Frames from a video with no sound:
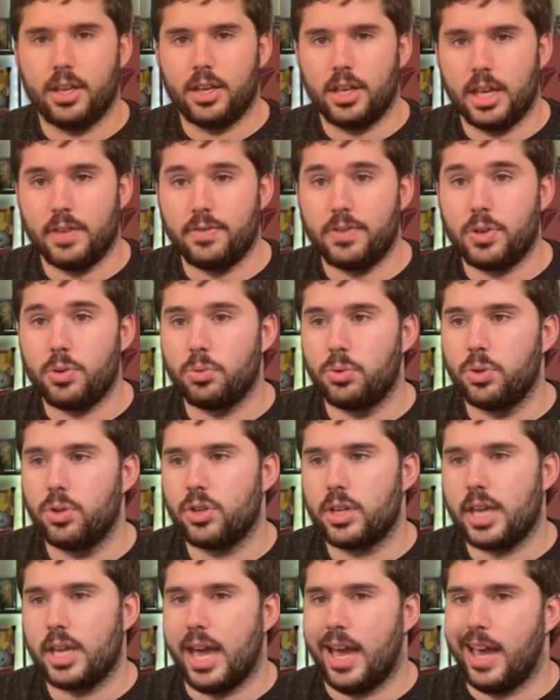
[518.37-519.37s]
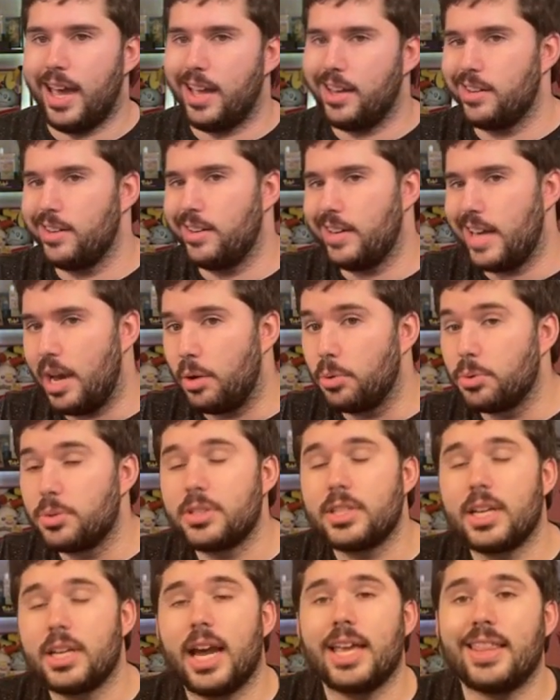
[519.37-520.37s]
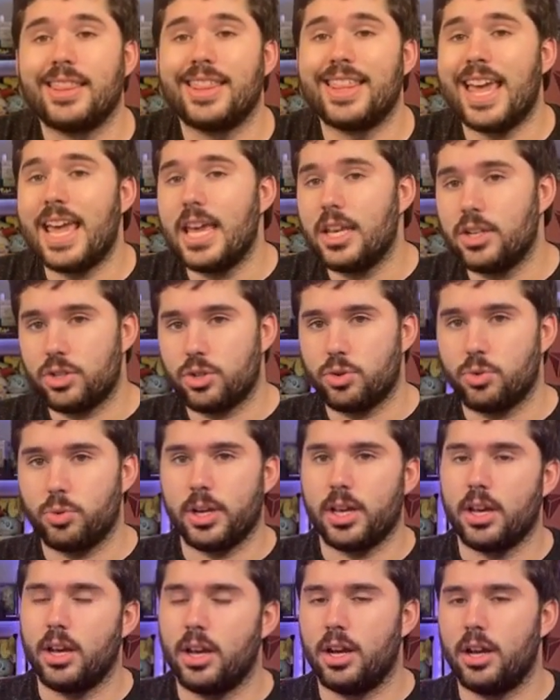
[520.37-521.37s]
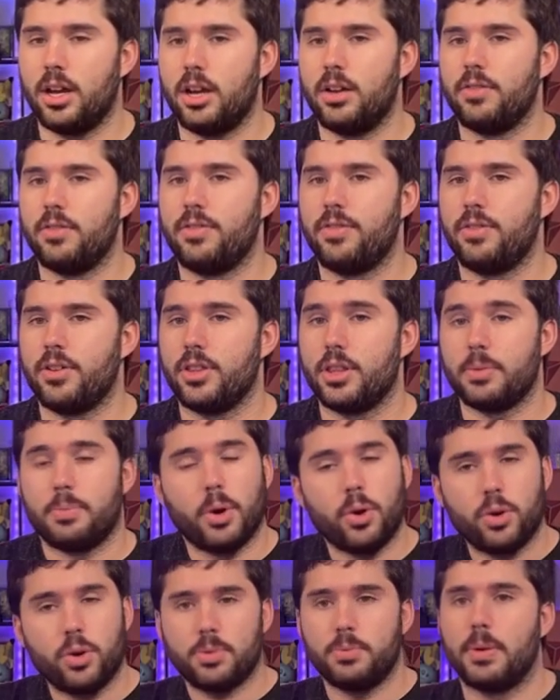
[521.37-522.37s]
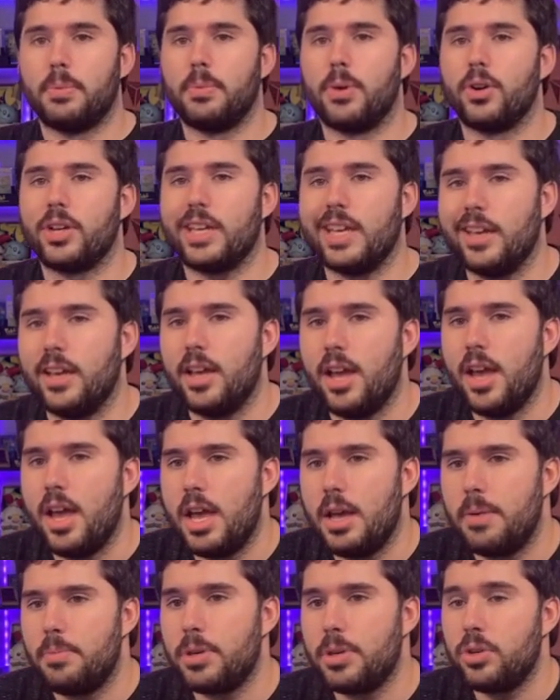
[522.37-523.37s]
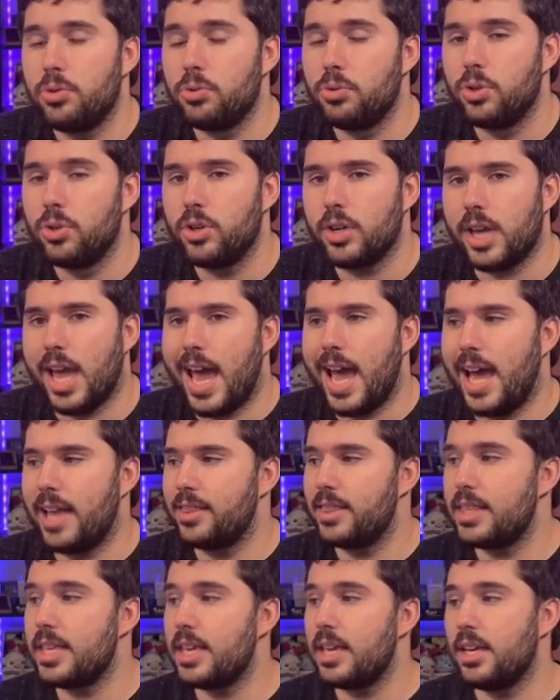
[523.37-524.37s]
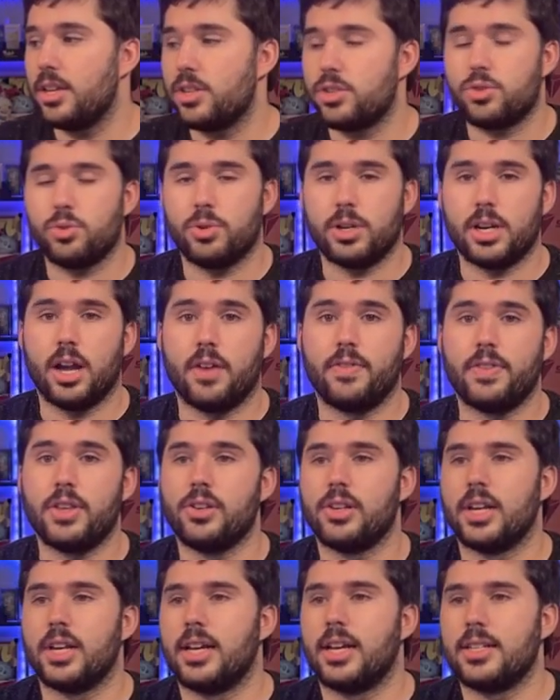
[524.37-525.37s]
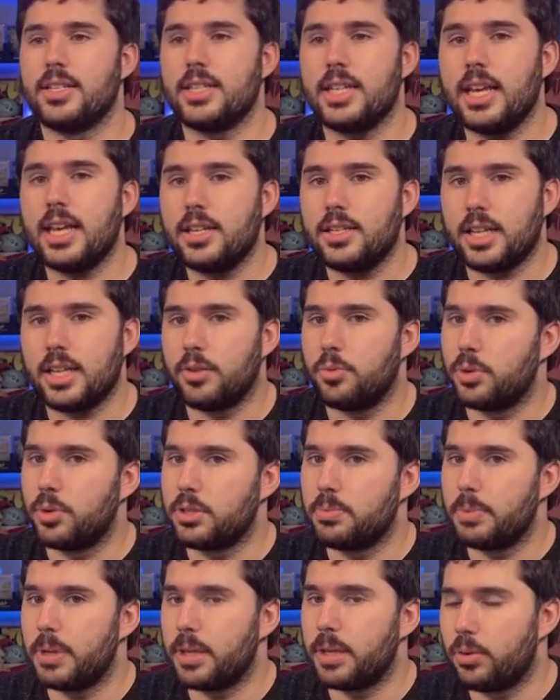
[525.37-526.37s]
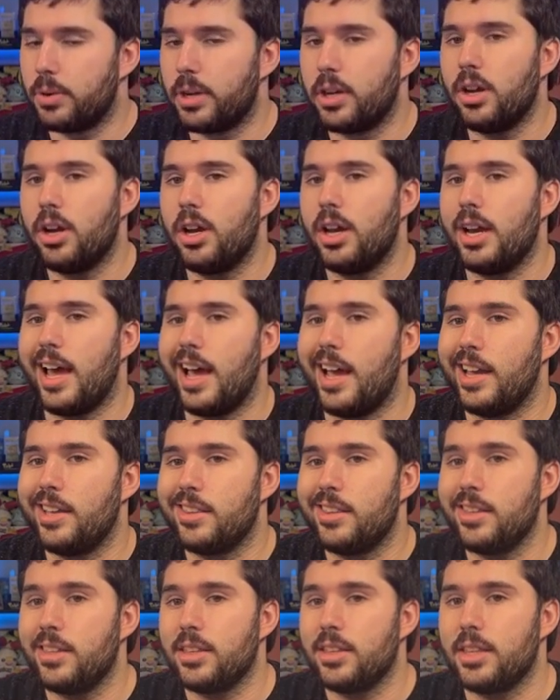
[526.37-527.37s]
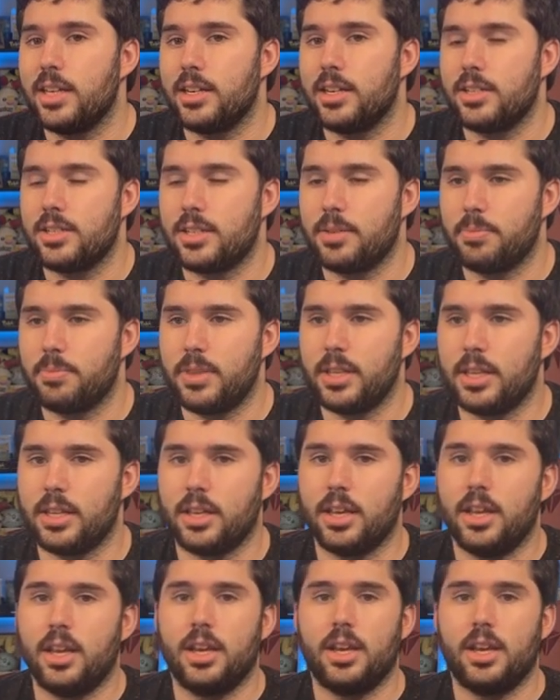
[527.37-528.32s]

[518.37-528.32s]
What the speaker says: if you look at outside the history of the Pokemon market, but you look at the history of the United States and what's been going on, I think that is something